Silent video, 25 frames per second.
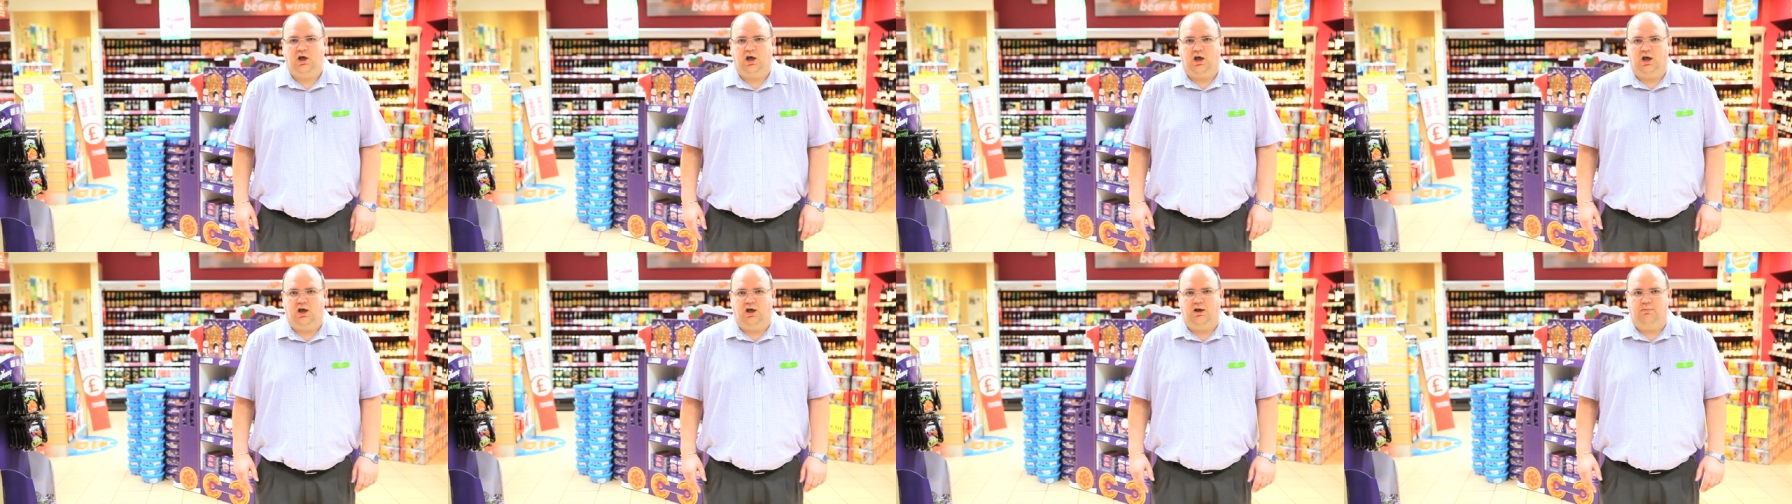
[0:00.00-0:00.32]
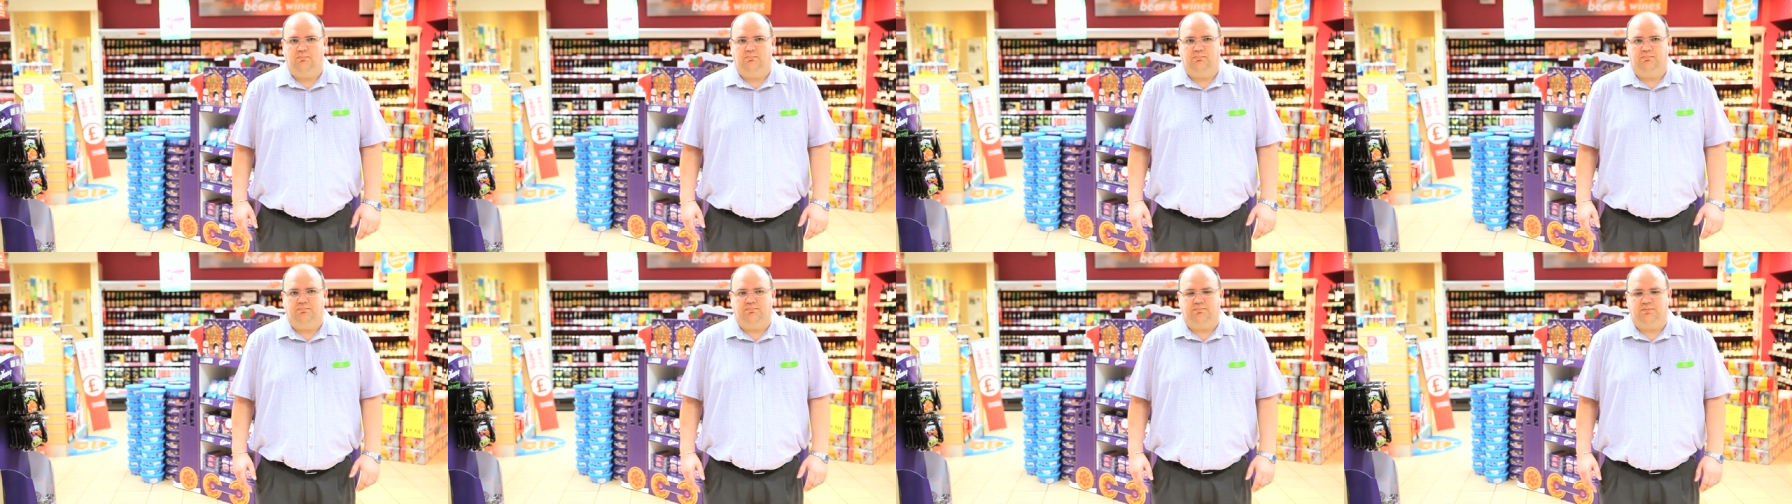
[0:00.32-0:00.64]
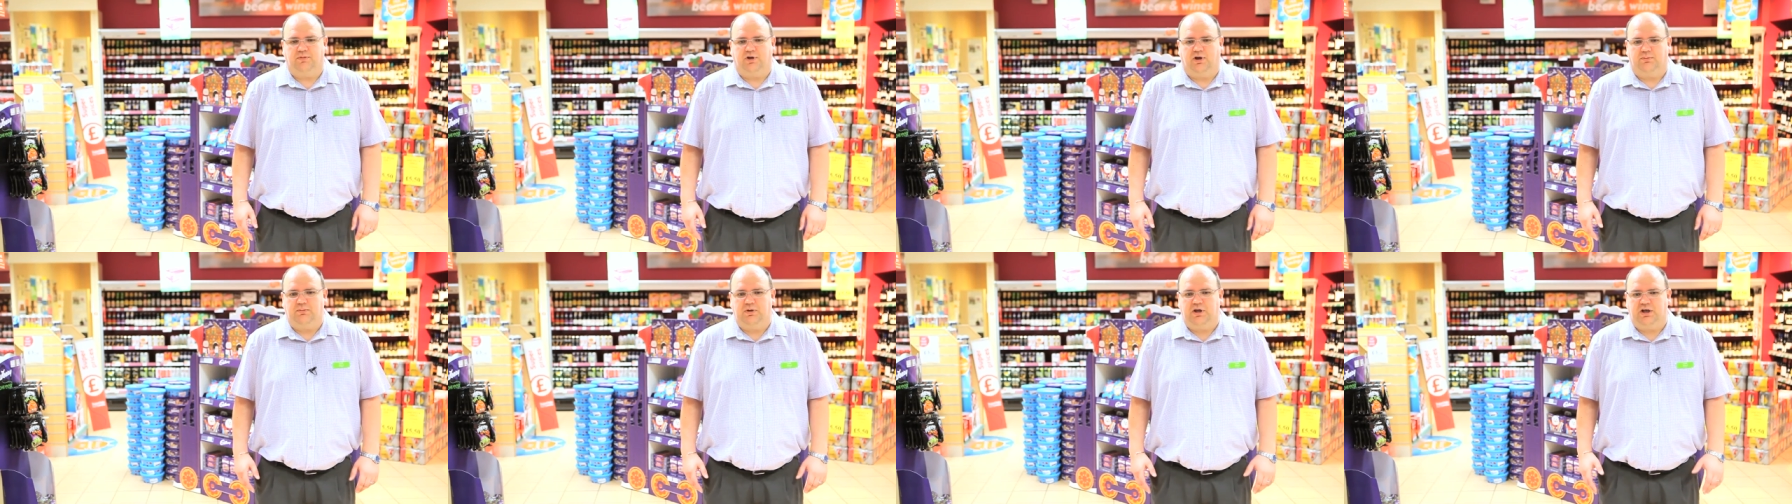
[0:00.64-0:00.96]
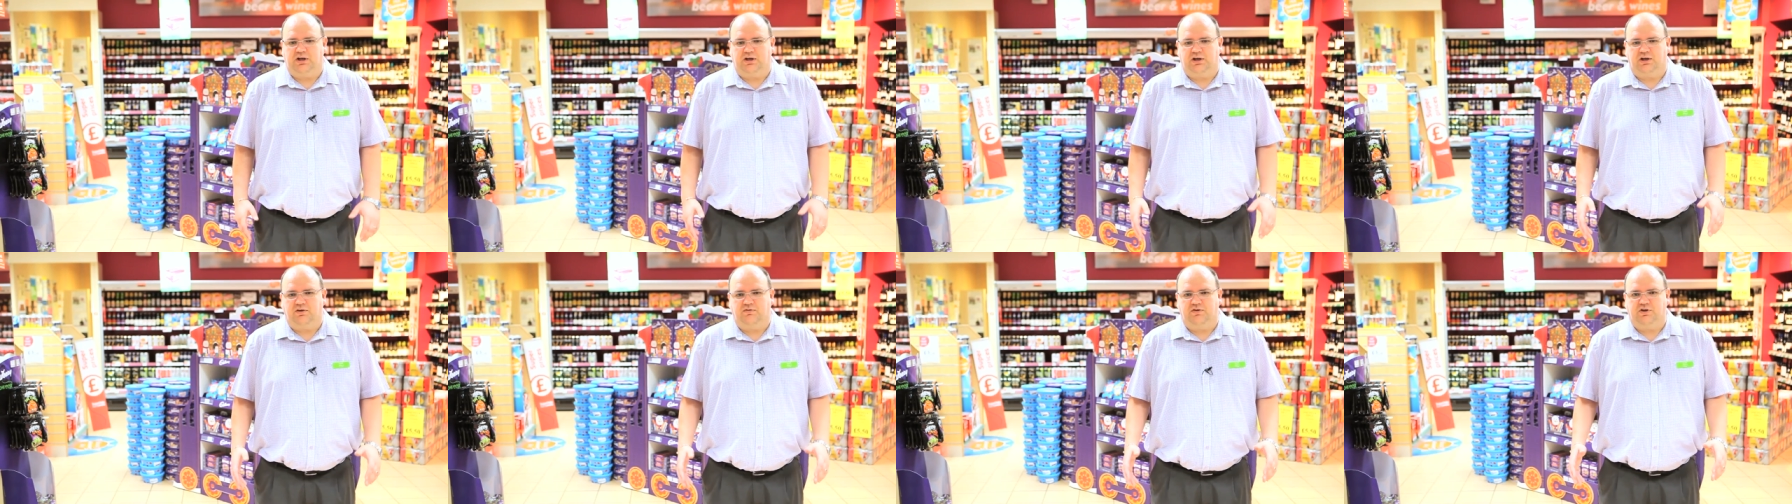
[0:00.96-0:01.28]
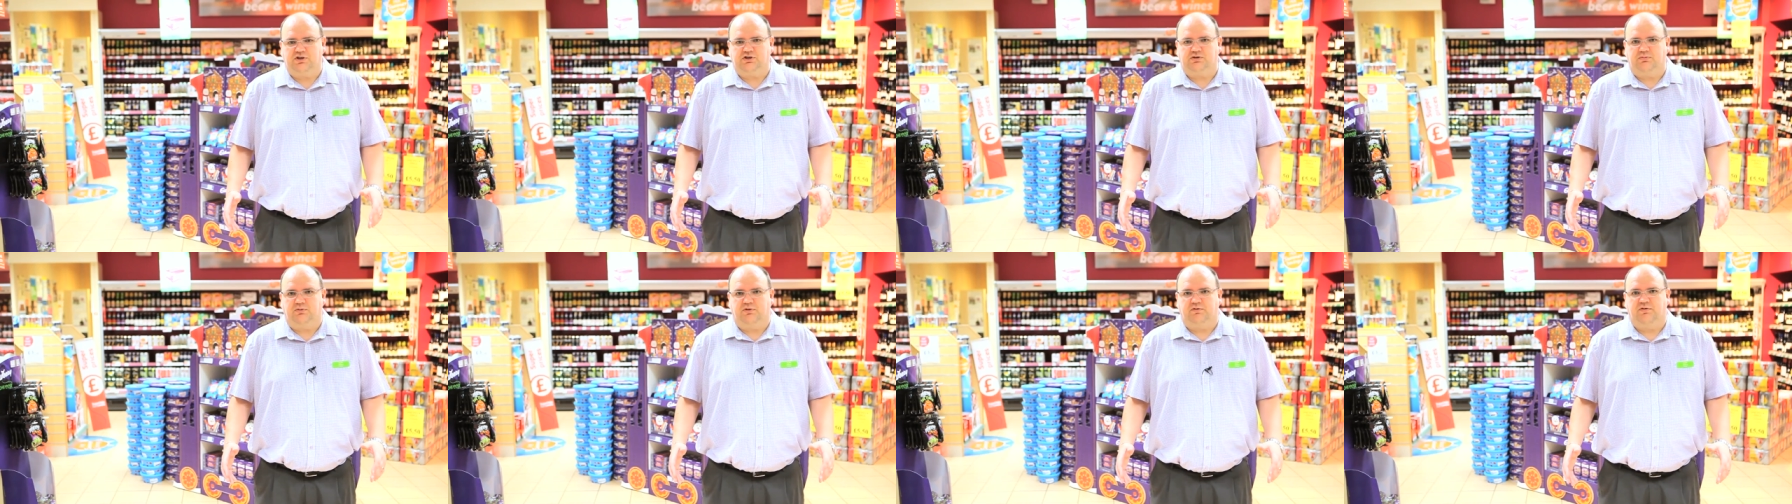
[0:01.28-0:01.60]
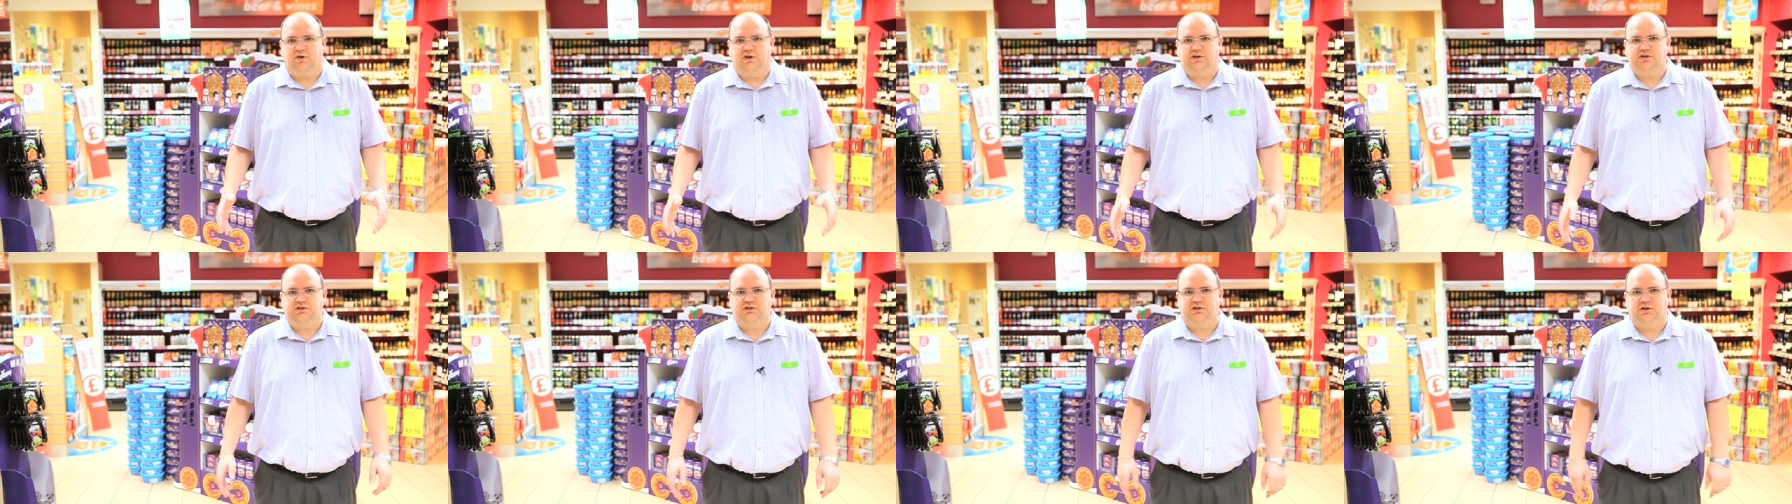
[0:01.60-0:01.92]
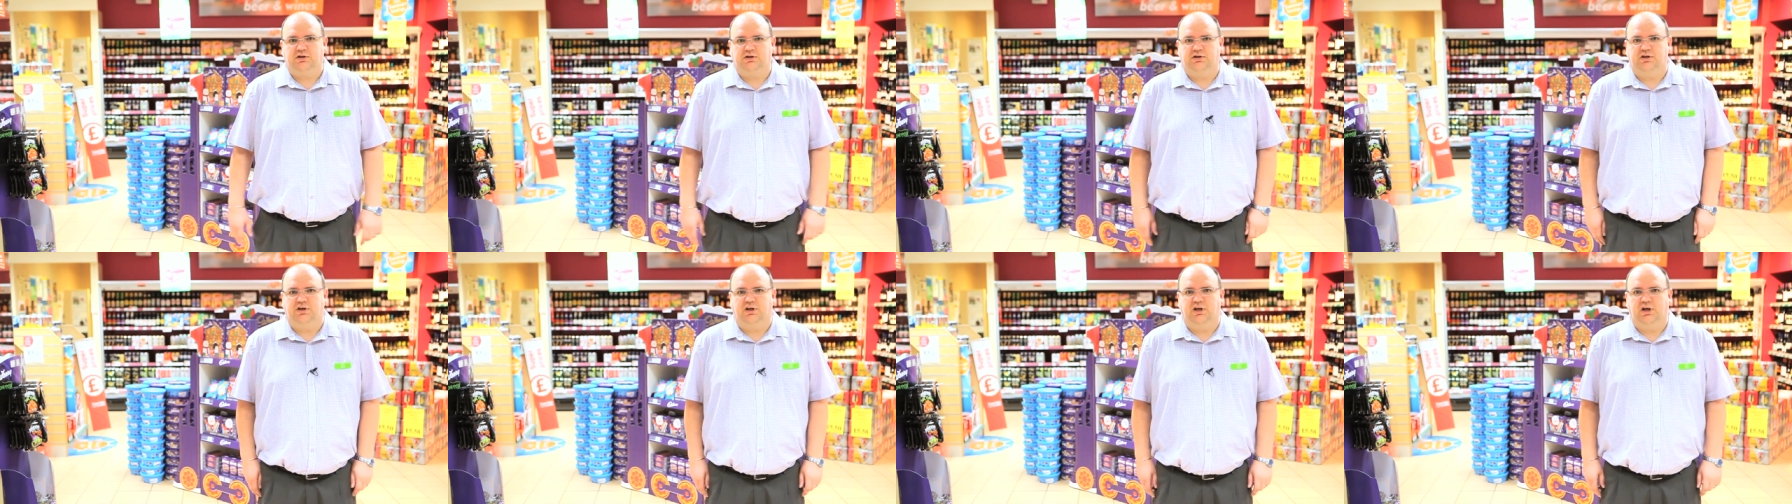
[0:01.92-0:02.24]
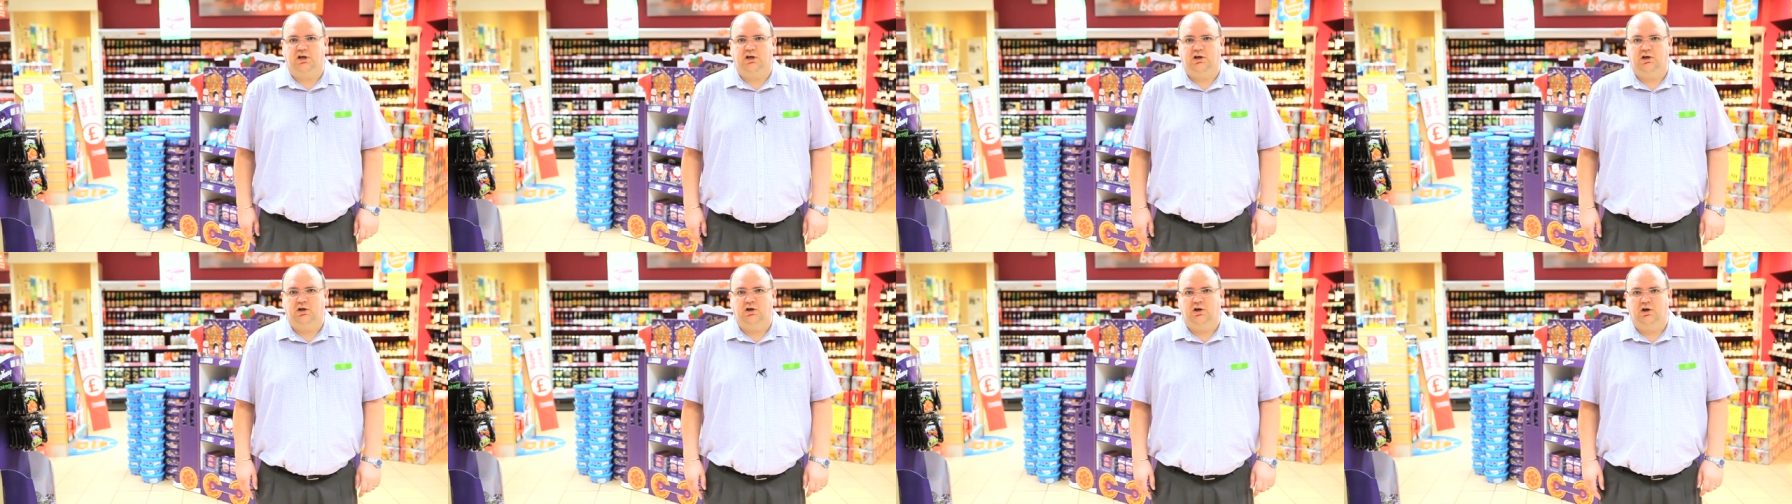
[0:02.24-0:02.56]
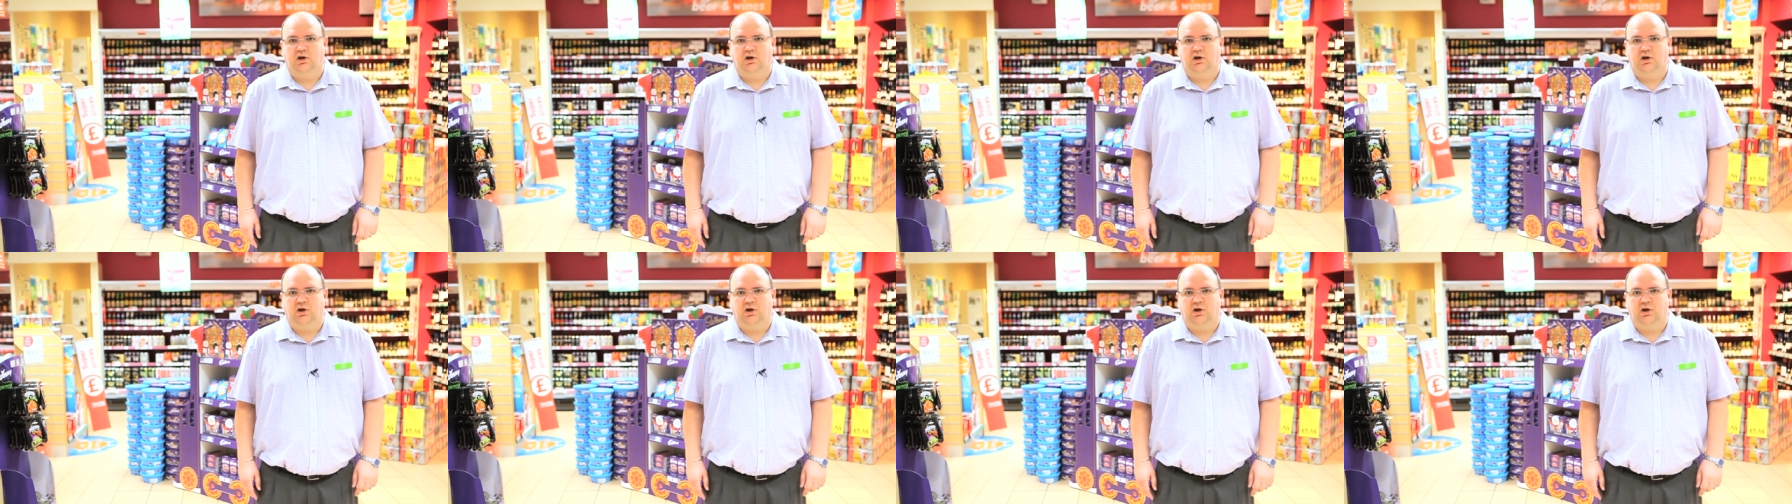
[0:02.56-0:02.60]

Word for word: Um, I'm here to give you some advice today